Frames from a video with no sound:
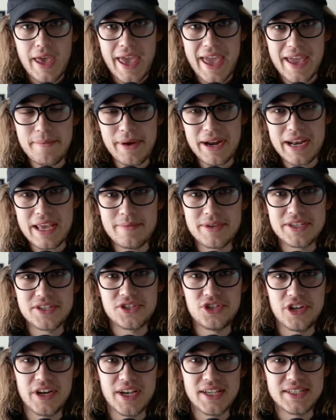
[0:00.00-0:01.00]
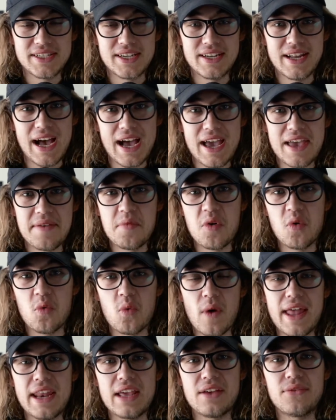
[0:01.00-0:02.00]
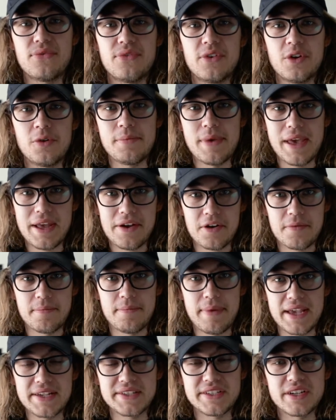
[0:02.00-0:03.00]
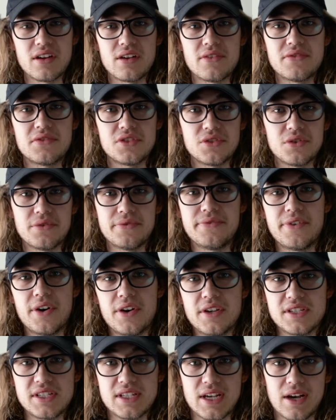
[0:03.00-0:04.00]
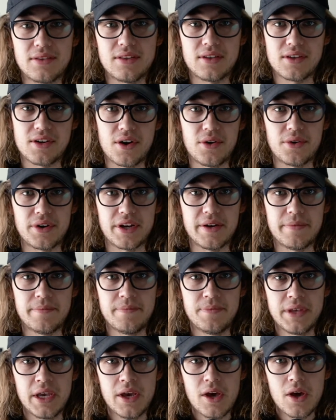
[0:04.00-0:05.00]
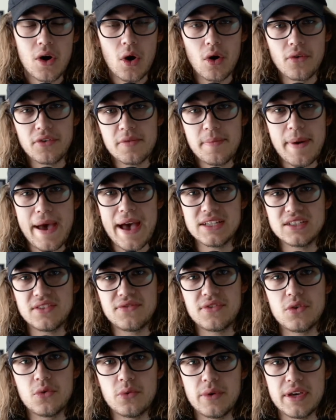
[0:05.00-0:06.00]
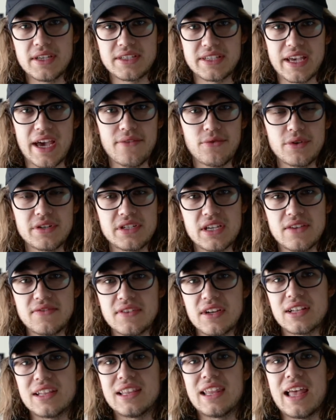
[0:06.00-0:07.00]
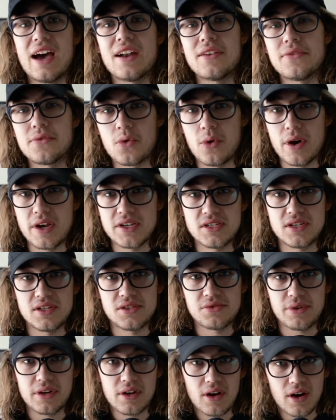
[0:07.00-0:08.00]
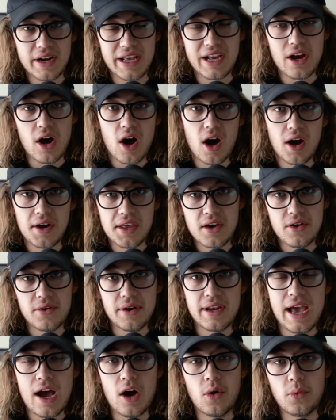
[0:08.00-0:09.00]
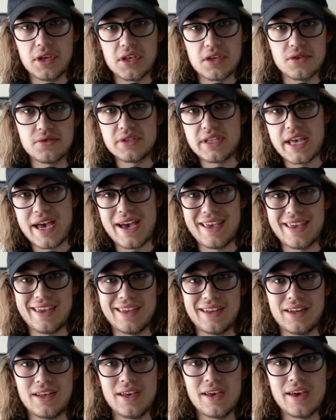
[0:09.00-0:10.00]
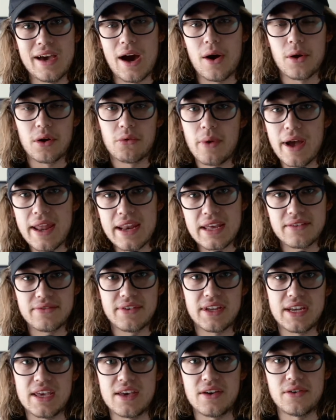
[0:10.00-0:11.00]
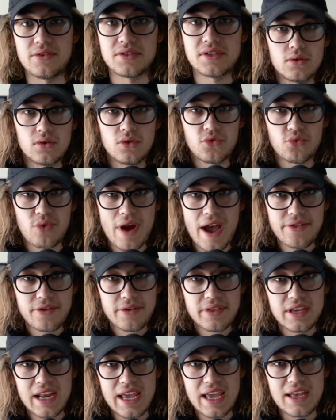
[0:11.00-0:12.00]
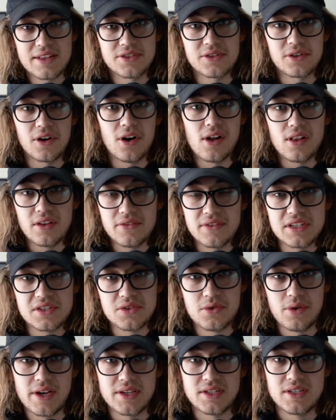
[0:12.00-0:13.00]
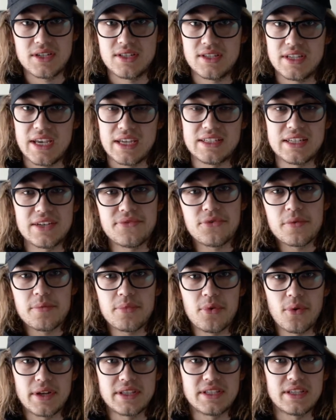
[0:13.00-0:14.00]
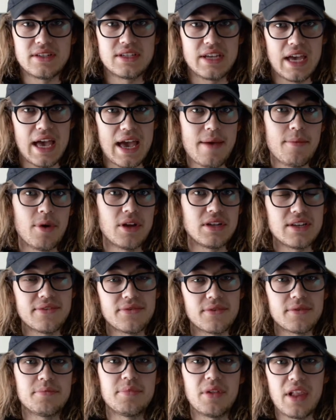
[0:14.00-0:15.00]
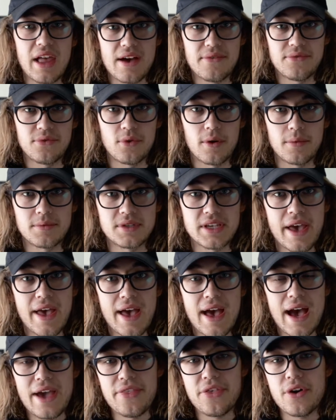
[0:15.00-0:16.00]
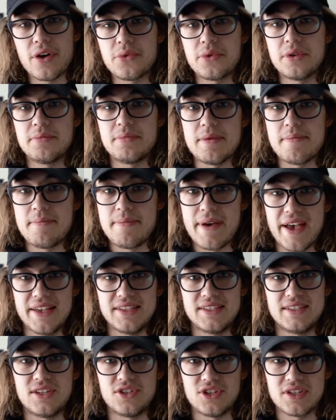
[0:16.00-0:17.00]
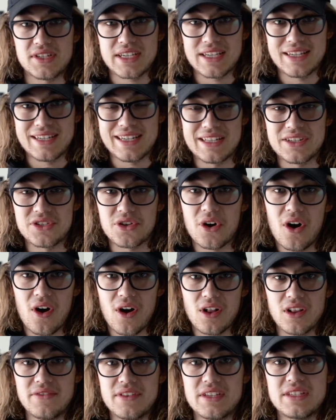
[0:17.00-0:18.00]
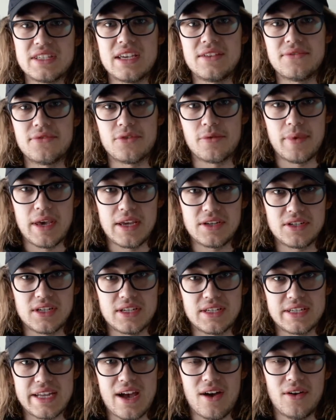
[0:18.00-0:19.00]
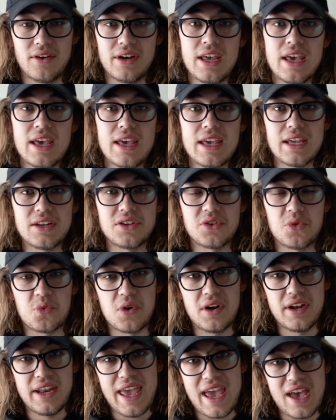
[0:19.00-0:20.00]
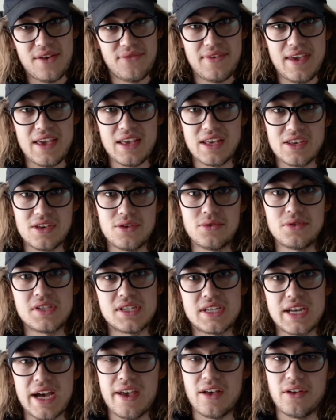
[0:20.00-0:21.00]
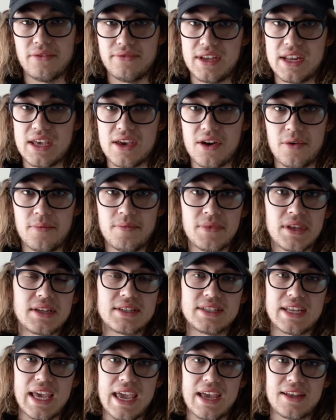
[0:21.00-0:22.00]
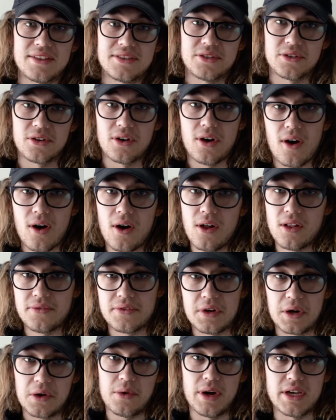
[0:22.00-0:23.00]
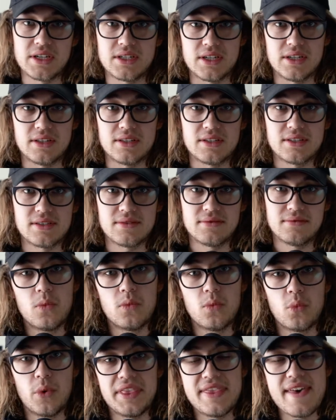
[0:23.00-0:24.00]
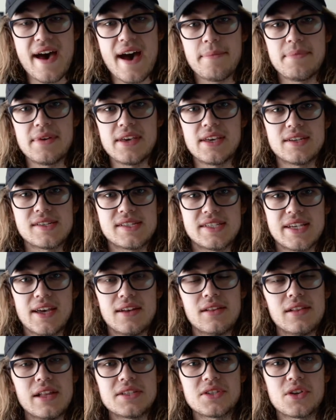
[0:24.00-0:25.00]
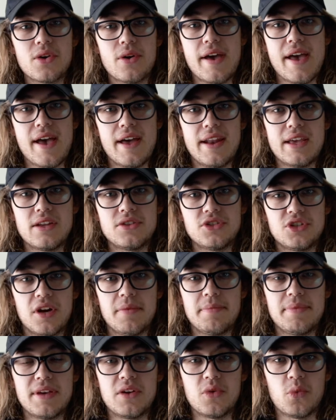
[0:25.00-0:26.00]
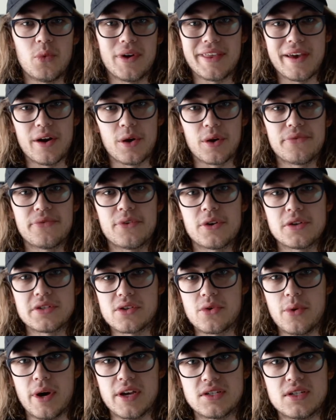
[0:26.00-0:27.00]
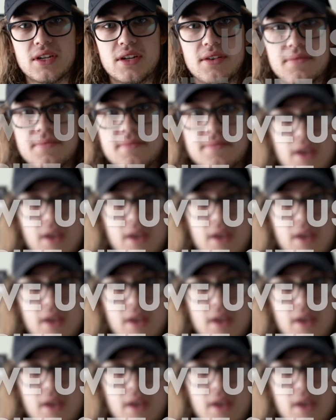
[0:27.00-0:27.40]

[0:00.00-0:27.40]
Hey, my name is Justin. I am a wedding filmmaker based out of Sioux Falls, South Dakota. Over the past few weeks, I've received a lot of questions regarding audio and how we use that in our wedding videos. Rather than answer all of these questions at different points in time on different platforms, I thought it would be best to just condense all of this information down into one FAQ style video to answer all of your questions. With that being said, let's go ahead and jump in with our first question.